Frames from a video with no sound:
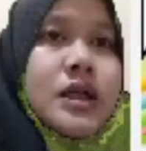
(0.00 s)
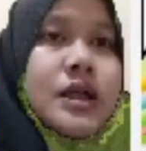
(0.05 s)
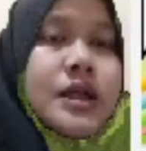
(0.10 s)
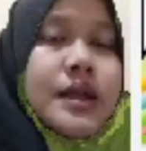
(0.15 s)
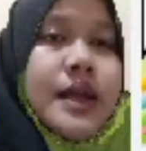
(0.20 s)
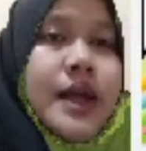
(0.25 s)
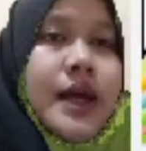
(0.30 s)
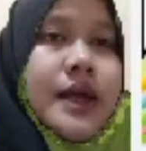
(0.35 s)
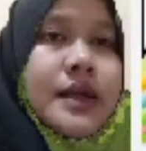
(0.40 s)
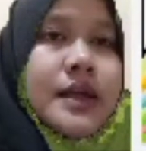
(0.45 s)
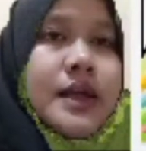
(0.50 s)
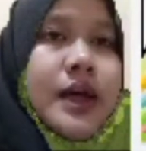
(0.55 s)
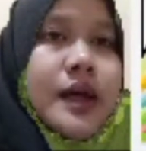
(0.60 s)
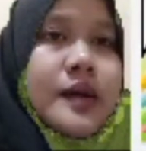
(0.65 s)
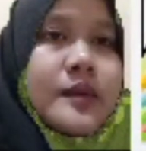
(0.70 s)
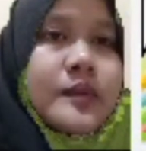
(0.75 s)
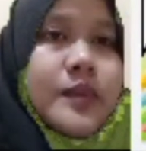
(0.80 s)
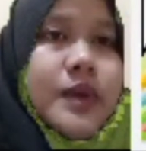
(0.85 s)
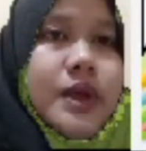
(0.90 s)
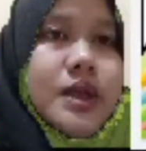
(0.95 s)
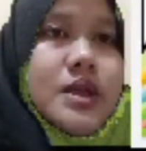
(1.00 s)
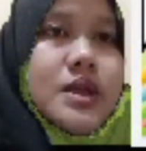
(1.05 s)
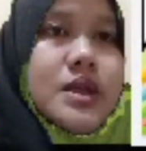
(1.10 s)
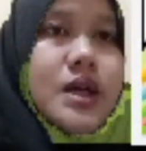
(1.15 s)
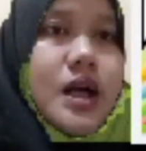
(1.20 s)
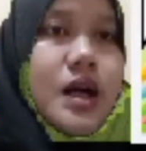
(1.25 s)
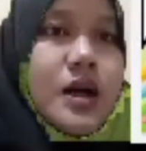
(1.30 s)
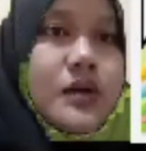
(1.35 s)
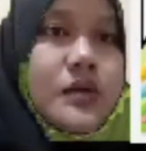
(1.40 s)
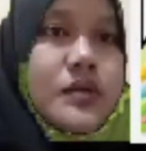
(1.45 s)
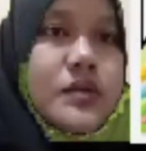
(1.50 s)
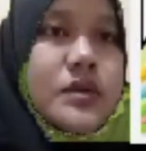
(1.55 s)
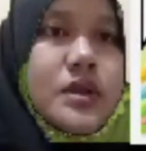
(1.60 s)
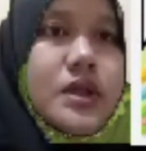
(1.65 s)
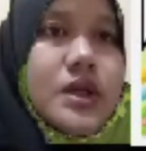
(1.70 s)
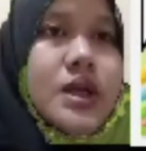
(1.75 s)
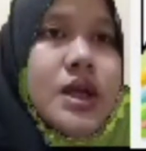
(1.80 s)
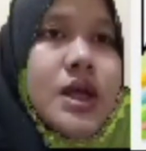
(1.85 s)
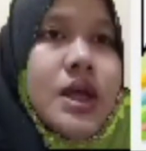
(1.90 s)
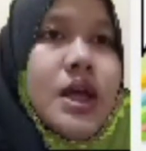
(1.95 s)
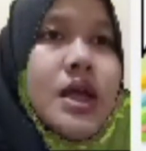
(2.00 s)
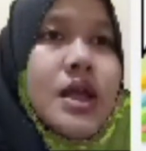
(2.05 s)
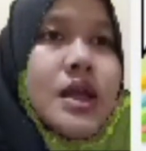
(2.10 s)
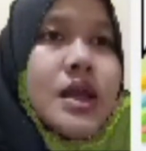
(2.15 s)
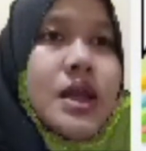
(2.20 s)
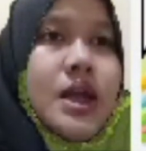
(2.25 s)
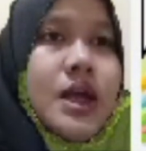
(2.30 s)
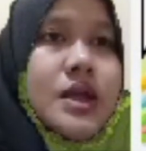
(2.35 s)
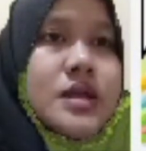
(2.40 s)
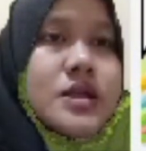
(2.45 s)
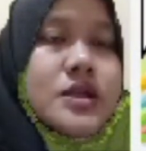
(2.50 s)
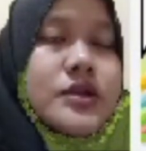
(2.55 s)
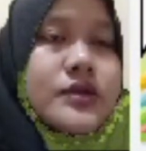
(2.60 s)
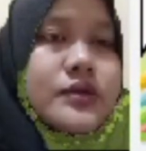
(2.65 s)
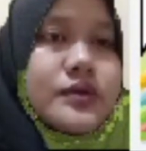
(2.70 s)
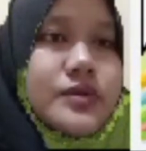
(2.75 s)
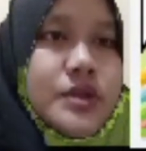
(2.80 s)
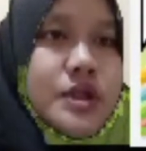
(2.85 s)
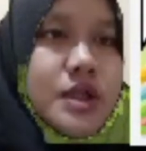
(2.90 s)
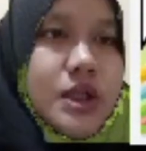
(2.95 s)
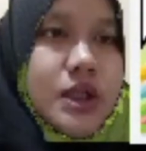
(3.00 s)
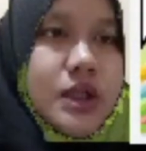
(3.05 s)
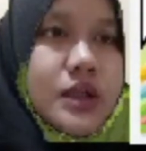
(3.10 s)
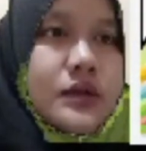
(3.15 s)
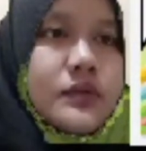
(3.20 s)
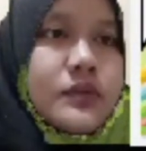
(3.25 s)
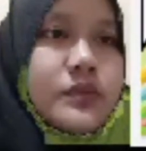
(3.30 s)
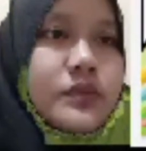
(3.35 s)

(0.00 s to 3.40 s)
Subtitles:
that can be drawn in that student